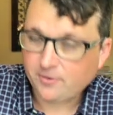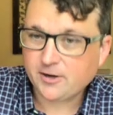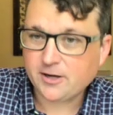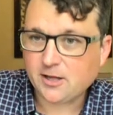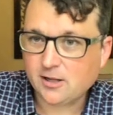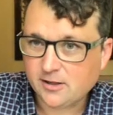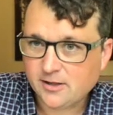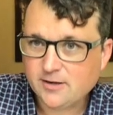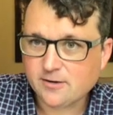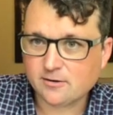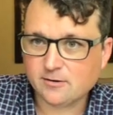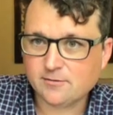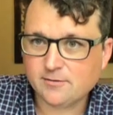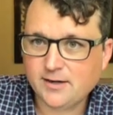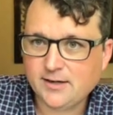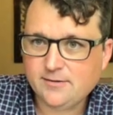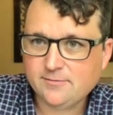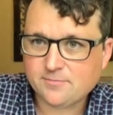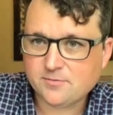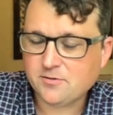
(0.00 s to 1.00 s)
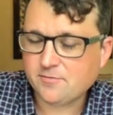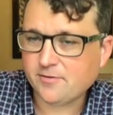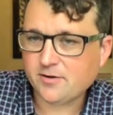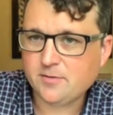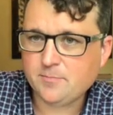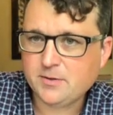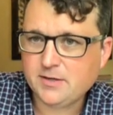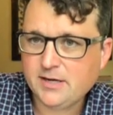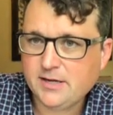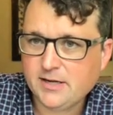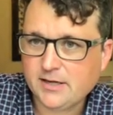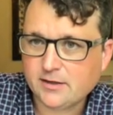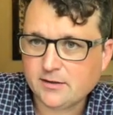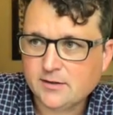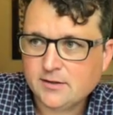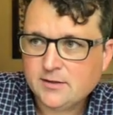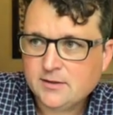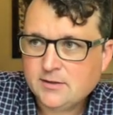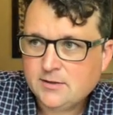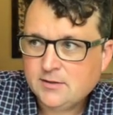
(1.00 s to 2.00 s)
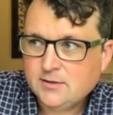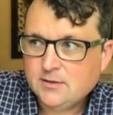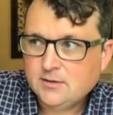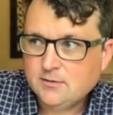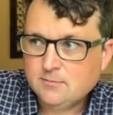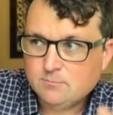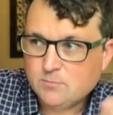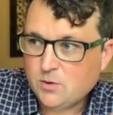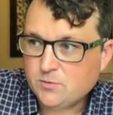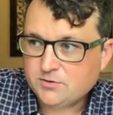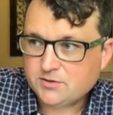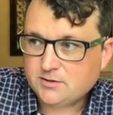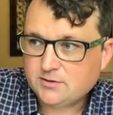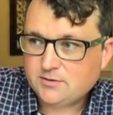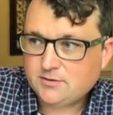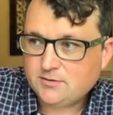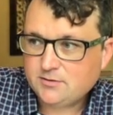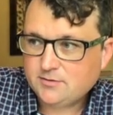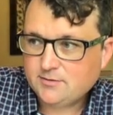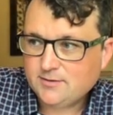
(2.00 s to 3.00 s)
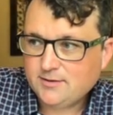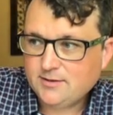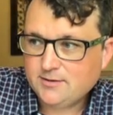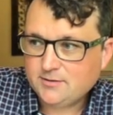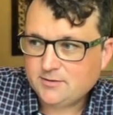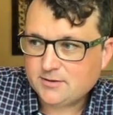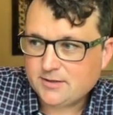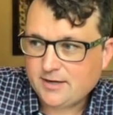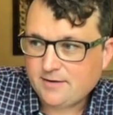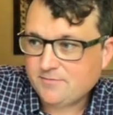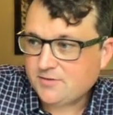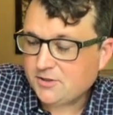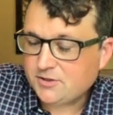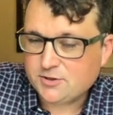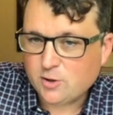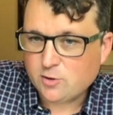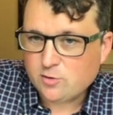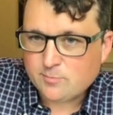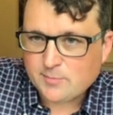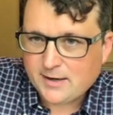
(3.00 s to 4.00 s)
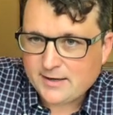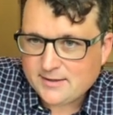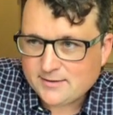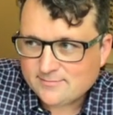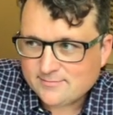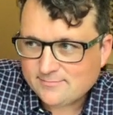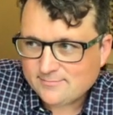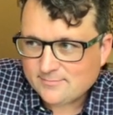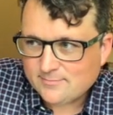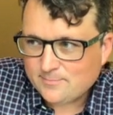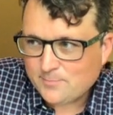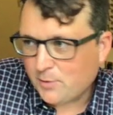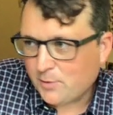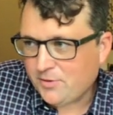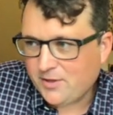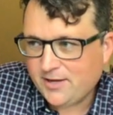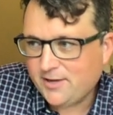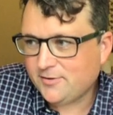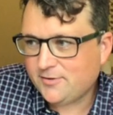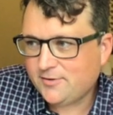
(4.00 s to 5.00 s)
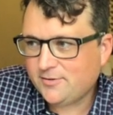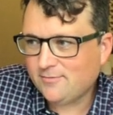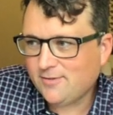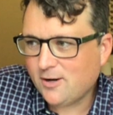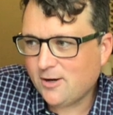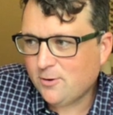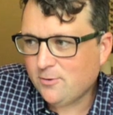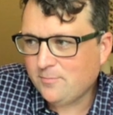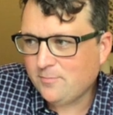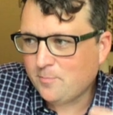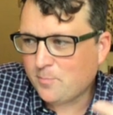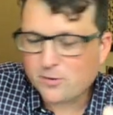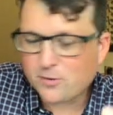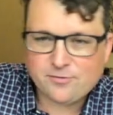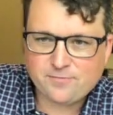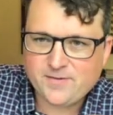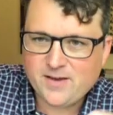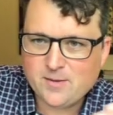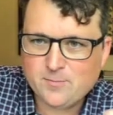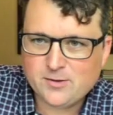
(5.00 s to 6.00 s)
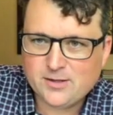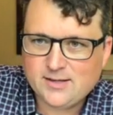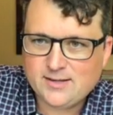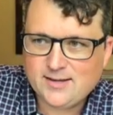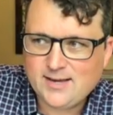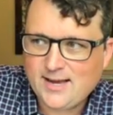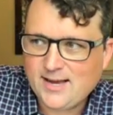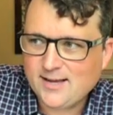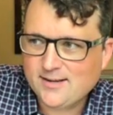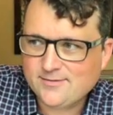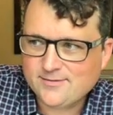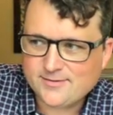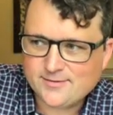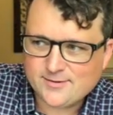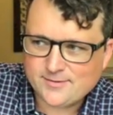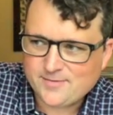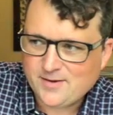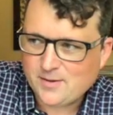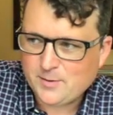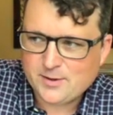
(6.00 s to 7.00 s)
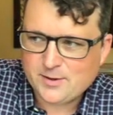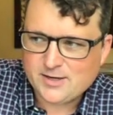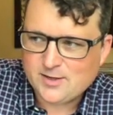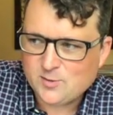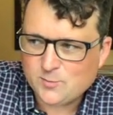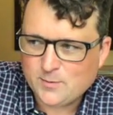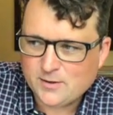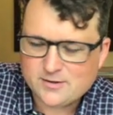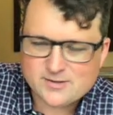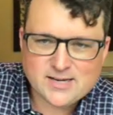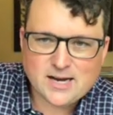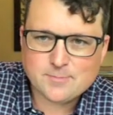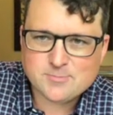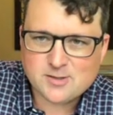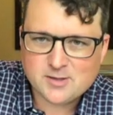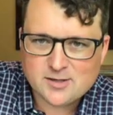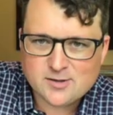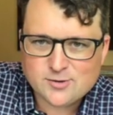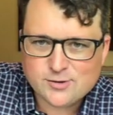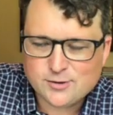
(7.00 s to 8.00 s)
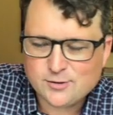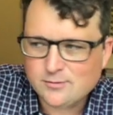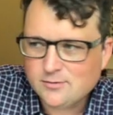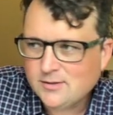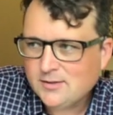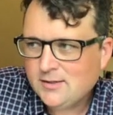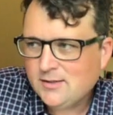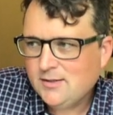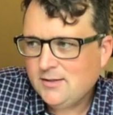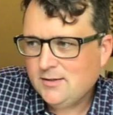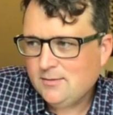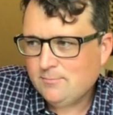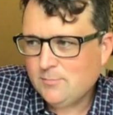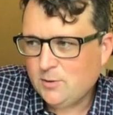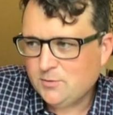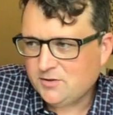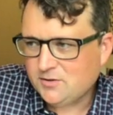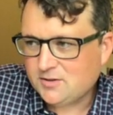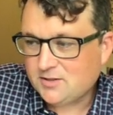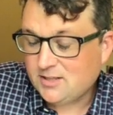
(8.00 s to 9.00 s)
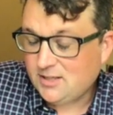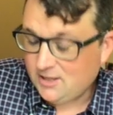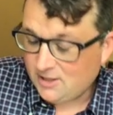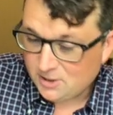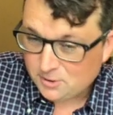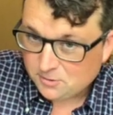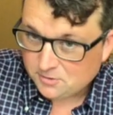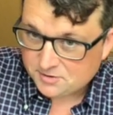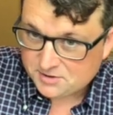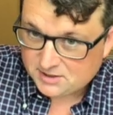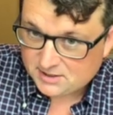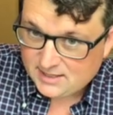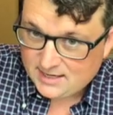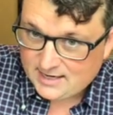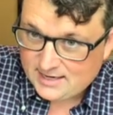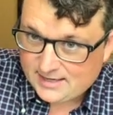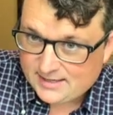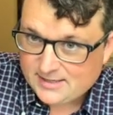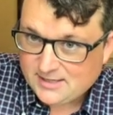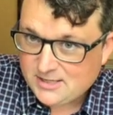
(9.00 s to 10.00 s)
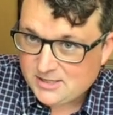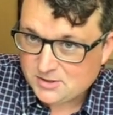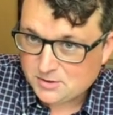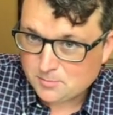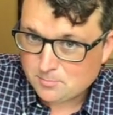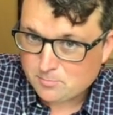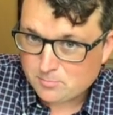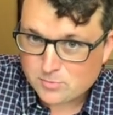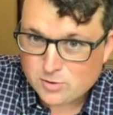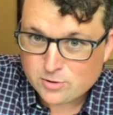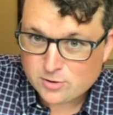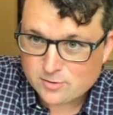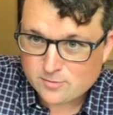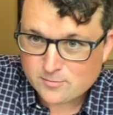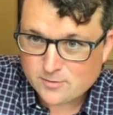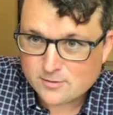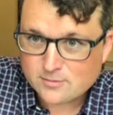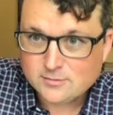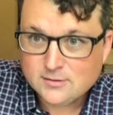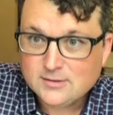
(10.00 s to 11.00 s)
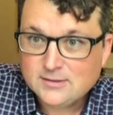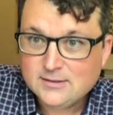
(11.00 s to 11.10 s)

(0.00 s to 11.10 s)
clear, right, from the very beginning. Moses is kind of disowned by both his own birth family and the family that he's been adopted into. Moses kills a guy. He's a murderer,